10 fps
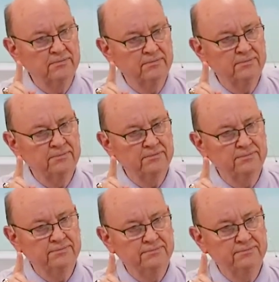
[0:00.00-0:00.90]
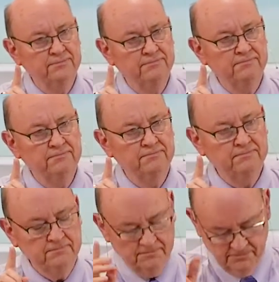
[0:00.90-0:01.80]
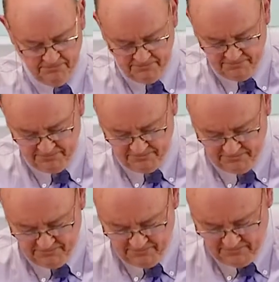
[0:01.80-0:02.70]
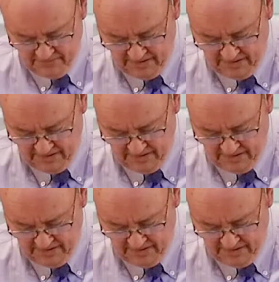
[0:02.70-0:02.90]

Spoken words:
(silence)